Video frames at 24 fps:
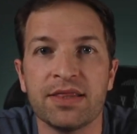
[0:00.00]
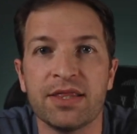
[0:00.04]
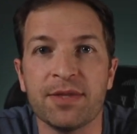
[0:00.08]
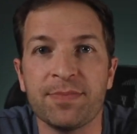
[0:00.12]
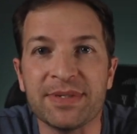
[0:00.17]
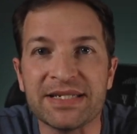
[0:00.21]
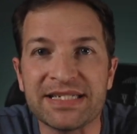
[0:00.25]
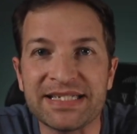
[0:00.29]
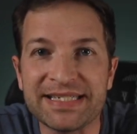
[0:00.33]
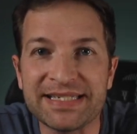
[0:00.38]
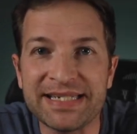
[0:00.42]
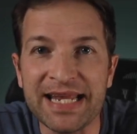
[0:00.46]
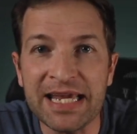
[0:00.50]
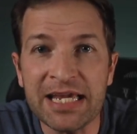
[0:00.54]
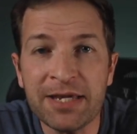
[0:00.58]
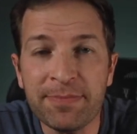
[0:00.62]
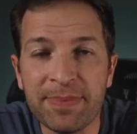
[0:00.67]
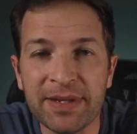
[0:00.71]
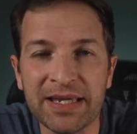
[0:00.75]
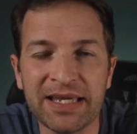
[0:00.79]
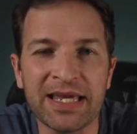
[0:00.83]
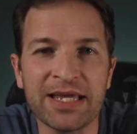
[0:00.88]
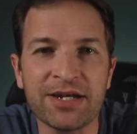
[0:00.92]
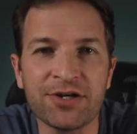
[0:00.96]
the
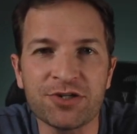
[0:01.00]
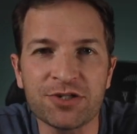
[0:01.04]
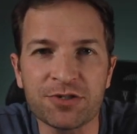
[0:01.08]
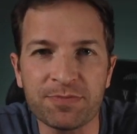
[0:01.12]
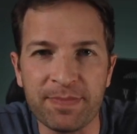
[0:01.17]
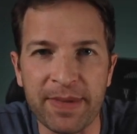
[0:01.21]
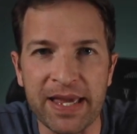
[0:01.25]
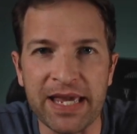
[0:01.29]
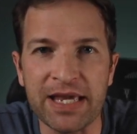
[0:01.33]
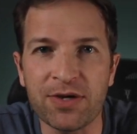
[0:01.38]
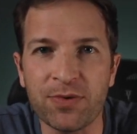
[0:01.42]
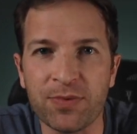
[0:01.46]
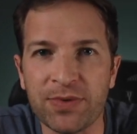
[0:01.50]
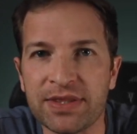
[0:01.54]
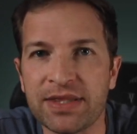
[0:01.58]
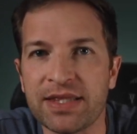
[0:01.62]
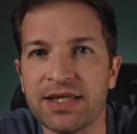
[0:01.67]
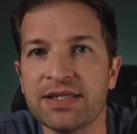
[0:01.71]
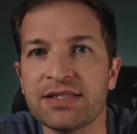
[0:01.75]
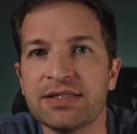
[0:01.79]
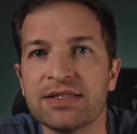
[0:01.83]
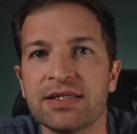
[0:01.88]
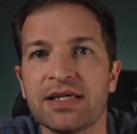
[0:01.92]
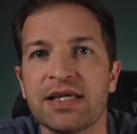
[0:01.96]
mistake beginners make with
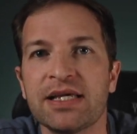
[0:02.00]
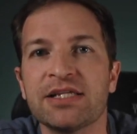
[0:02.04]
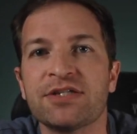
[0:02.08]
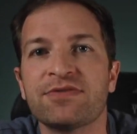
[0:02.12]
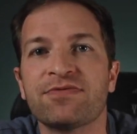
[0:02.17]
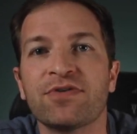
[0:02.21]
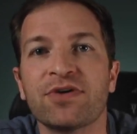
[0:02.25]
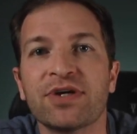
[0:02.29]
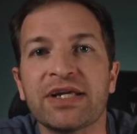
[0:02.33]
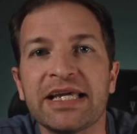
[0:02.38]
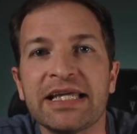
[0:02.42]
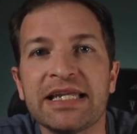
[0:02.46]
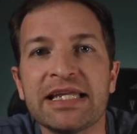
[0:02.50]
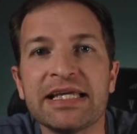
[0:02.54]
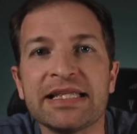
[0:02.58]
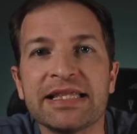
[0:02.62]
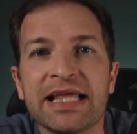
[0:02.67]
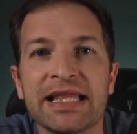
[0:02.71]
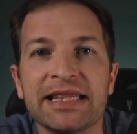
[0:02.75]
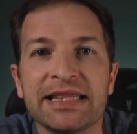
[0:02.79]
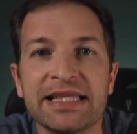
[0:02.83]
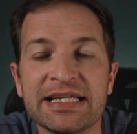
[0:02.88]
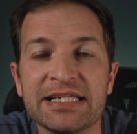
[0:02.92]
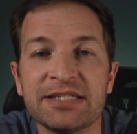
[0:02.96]
this is forgetting
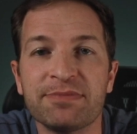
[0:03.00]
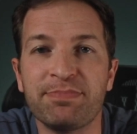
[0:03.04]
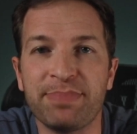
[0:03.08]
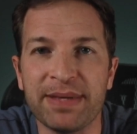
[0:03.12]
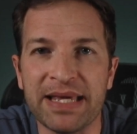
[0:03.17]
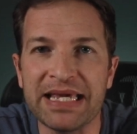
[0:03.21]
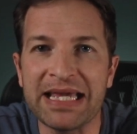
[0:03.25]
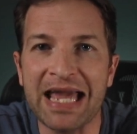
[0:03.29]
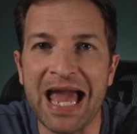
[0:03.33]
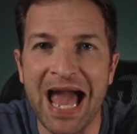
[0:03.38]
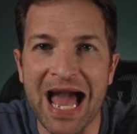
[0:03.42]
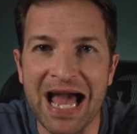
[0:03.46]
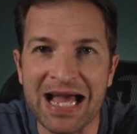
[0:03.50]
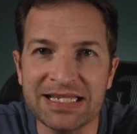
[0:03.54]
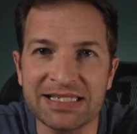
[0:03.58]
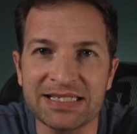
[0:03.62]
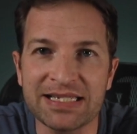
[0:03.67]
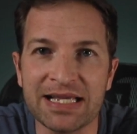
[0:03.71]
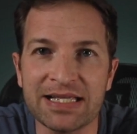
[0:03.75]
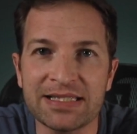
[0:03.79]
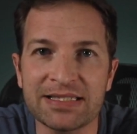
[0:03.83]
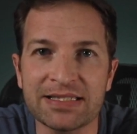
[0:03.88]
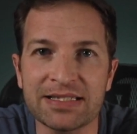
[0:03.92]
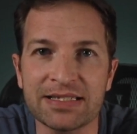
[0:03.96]
that these big
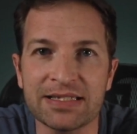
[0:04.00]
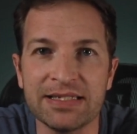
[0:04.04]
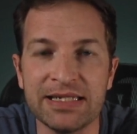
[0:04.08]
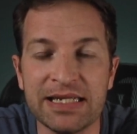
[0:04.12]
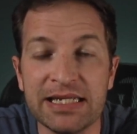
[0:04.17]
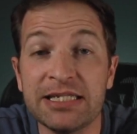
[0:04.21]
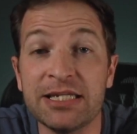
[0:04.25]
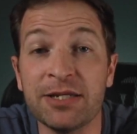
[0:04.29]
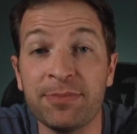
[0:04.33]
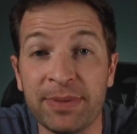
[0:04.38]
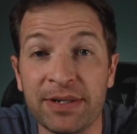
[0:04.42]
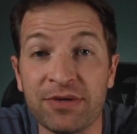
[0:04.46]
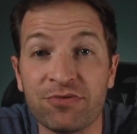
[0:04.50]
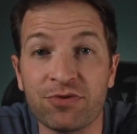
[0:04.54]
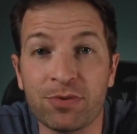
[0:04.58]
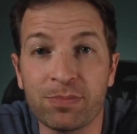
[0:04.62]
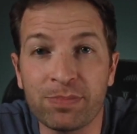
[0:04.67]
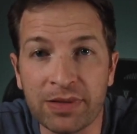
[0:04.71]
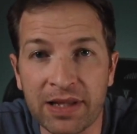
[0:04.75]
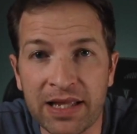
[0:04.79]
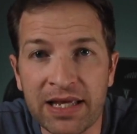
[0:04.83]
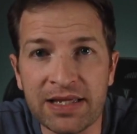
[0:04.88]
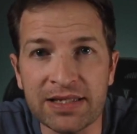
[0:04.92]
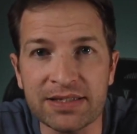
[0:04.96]
assets need to be
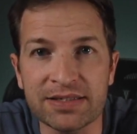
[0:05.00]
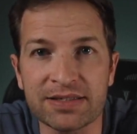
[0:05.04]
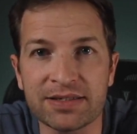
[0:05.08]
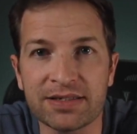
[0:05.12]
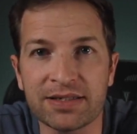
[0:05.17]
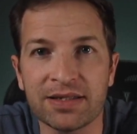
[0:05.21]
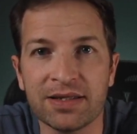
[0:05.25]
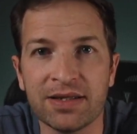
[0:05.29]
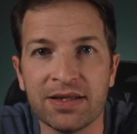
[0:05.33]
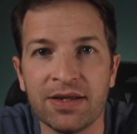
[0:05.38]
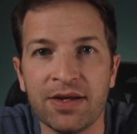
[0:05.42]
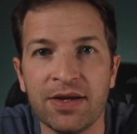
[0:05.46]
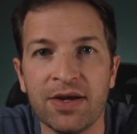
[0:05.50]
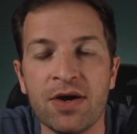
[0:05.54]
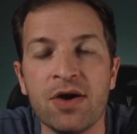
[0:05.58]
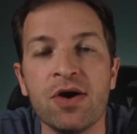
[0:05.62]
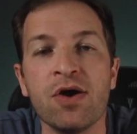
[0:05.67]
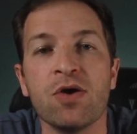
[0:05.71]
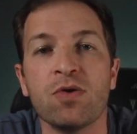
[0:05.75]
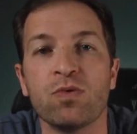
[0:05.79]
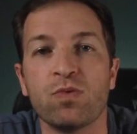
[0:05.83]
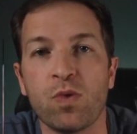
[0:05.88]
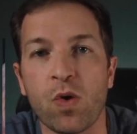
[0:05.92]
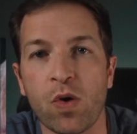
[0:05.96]
replaced.
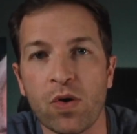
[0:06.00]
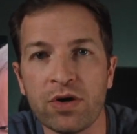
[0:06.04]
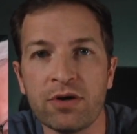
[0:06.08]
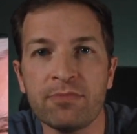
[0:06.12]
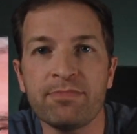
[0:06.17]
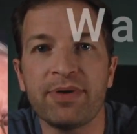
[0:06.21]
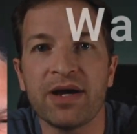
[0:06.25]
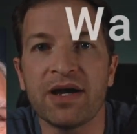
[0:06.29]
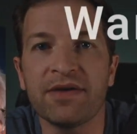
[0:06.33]
Warren